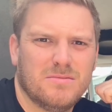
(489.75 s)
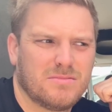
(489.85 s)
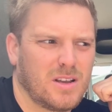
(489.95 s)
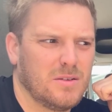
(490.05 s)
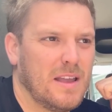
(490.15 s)

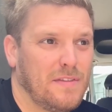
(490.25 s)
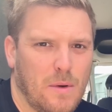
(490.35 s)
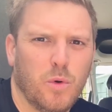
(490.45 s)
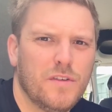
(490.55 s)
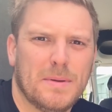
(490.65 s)
So if there
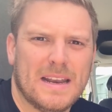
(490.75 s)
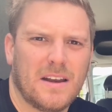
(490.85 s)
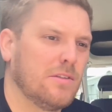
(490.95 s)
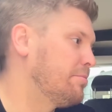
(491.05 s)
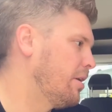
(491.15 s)
would have been
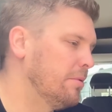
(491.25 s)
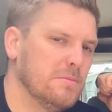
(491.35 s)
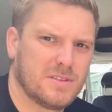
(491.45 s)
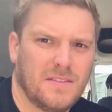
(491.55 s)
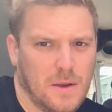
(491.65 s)
any other
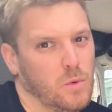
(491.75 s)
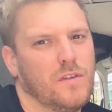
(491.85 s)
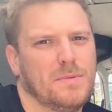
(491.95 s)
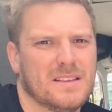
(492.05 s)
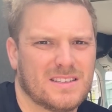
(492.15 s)
problems, they would
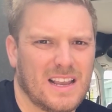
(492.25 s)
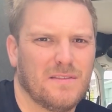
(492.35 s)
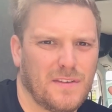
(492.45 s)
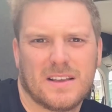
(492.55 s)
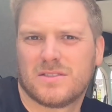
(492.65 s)
have been seen,
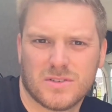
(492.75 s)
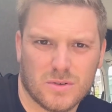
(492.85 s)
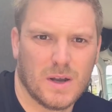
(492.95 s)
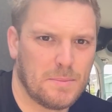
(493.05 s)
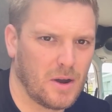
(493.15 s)
fixed and
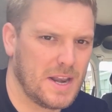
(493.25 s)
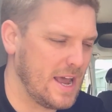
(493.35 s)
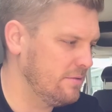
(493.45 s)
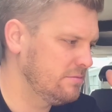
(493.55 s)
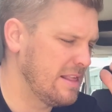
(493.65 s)
sorted by
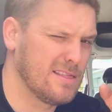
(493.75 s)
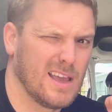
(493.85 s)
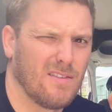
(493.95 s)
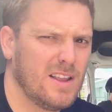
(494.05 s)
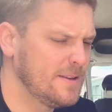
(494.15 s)
now, in
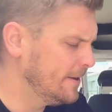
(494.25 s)
theory.